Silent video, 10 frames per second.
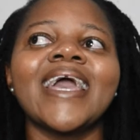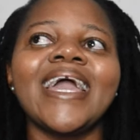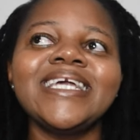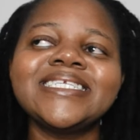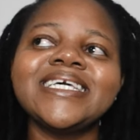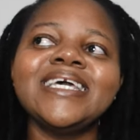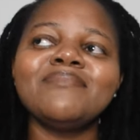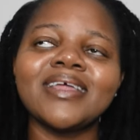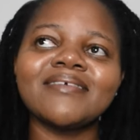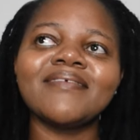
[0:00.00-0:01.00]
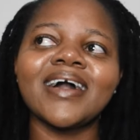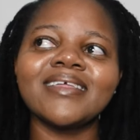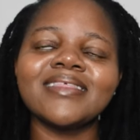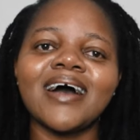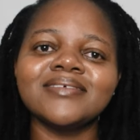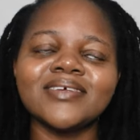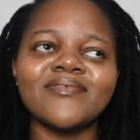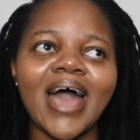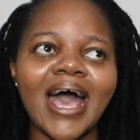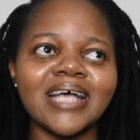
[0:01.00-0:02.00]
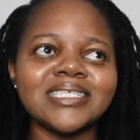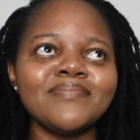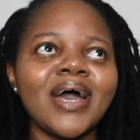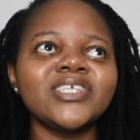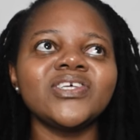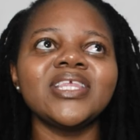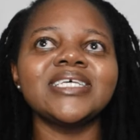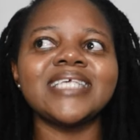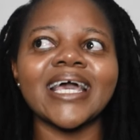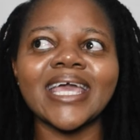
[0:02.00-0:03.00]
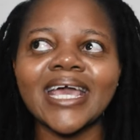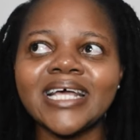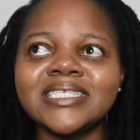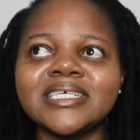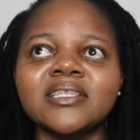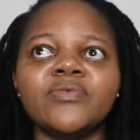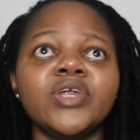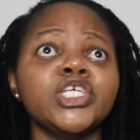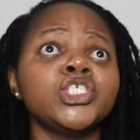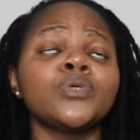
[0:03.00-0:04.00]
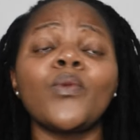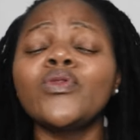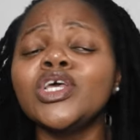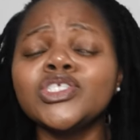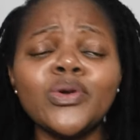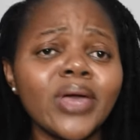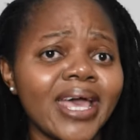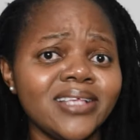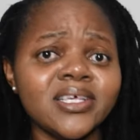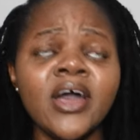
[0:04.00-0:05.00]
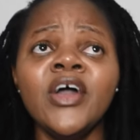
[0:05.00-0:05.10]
18 motherfucking thousand rands. Imagine there's like kids in the relationship. Oh, there's no kids.